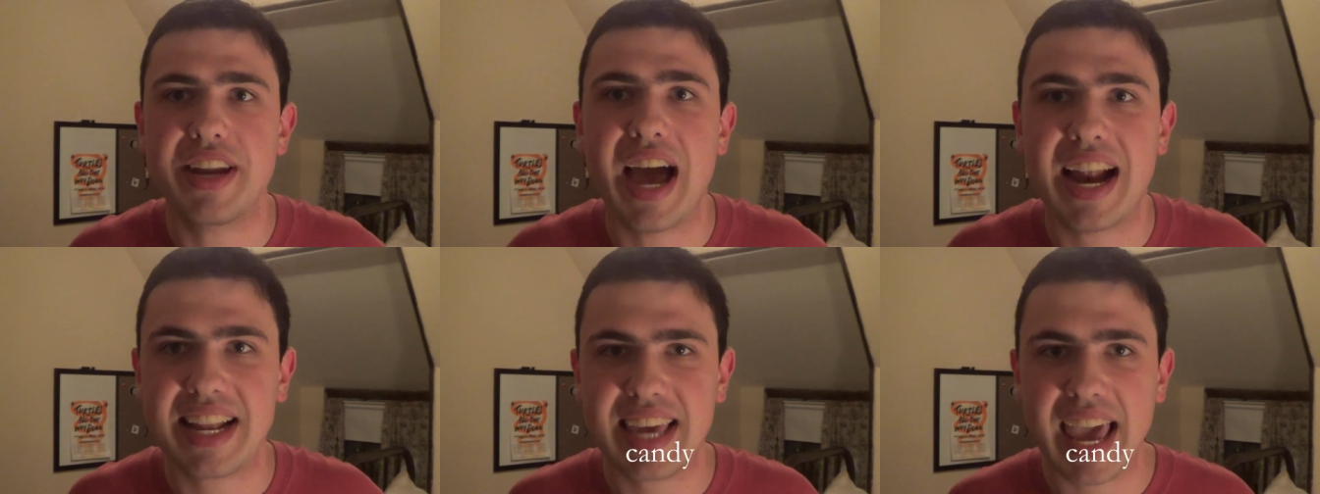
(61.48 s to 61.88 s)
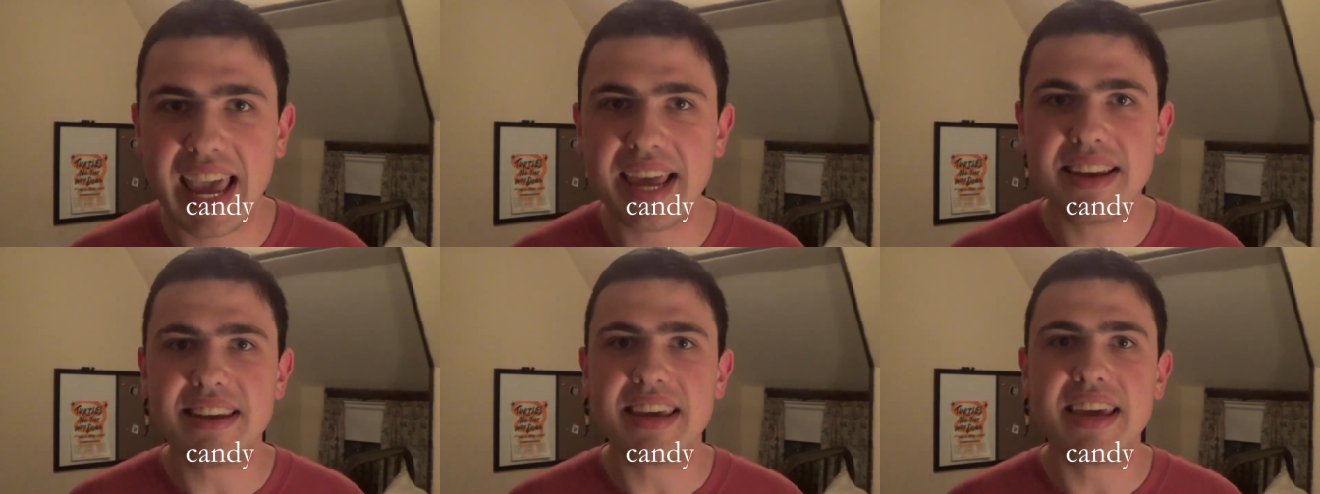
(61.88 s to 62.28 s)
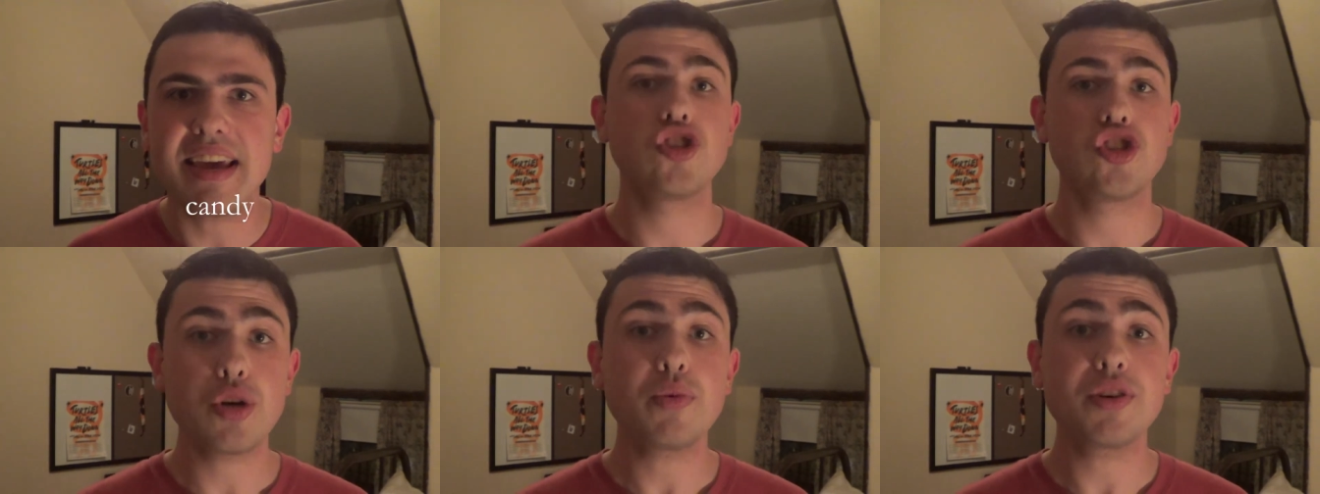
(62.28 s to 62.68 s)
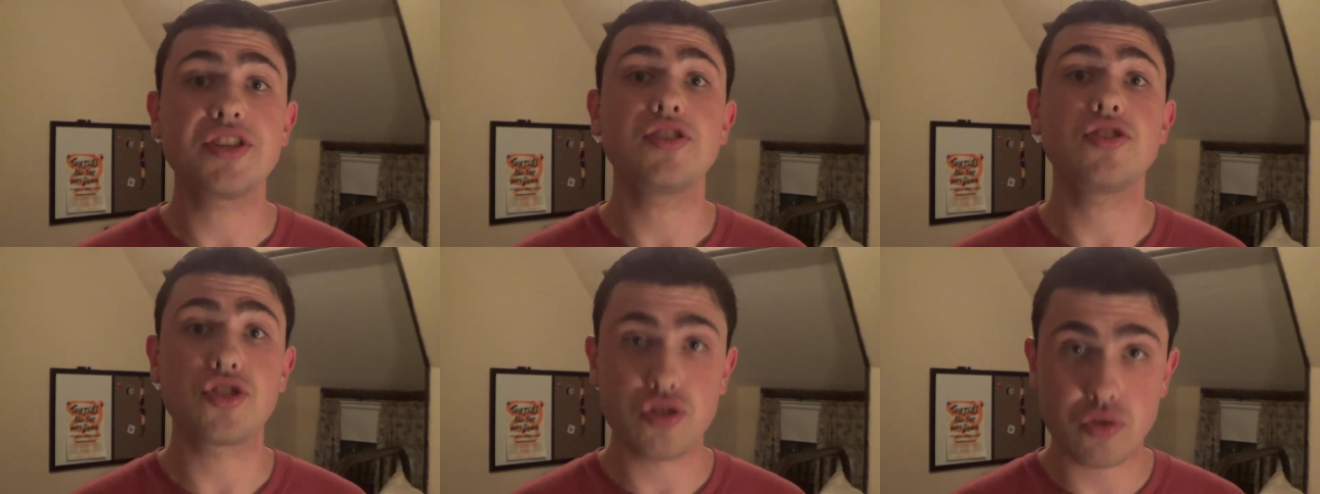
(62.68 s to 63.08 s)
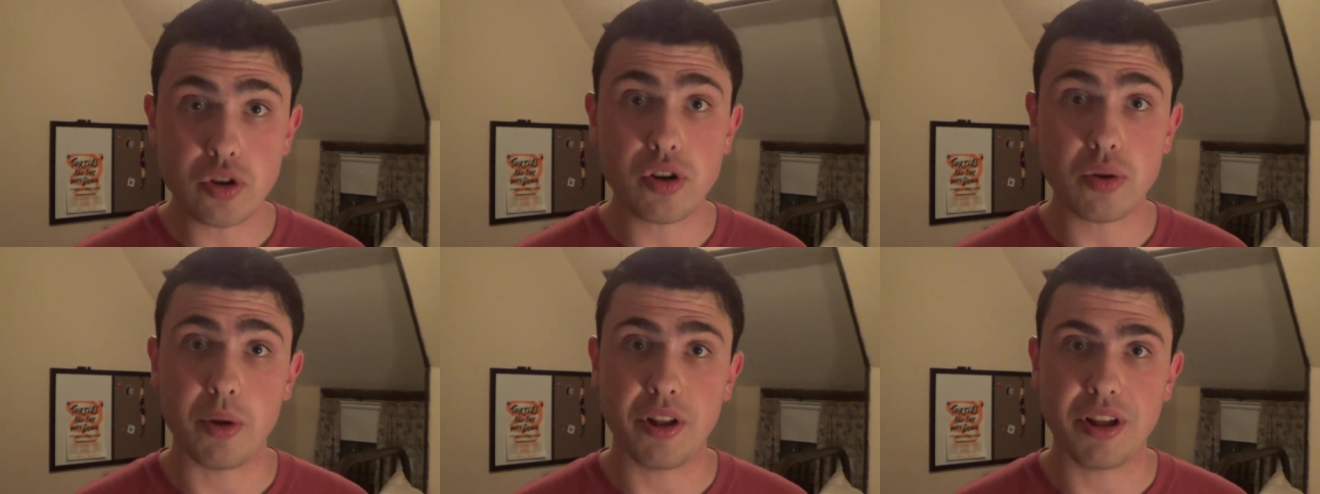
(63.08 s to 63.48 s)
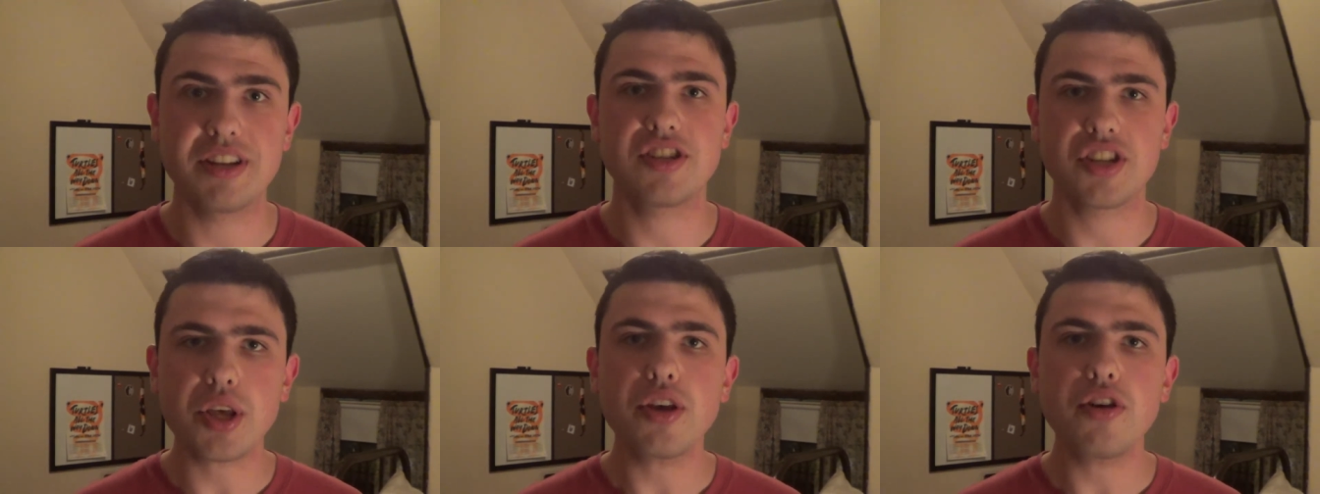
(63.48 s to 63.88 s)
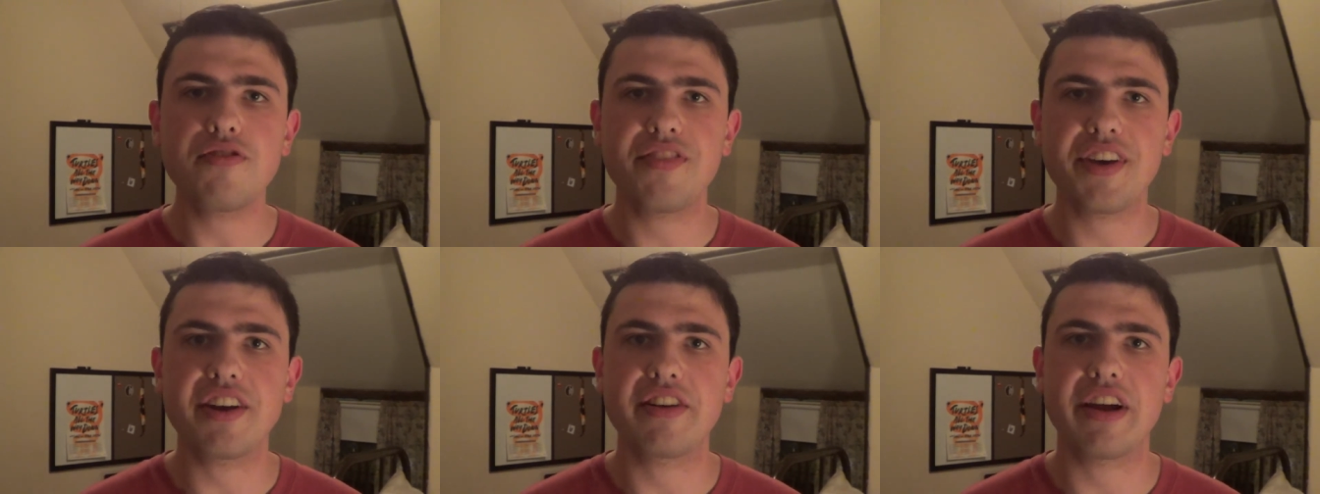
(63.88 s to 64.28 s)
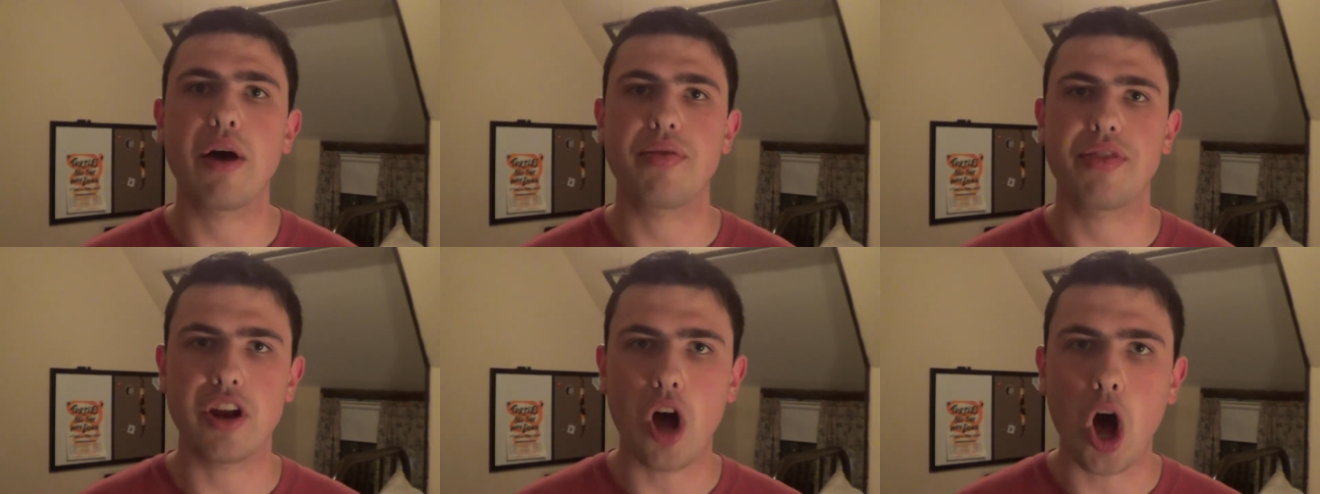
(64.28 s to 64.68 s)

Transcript: not candy. She was inscrutable until you figured out that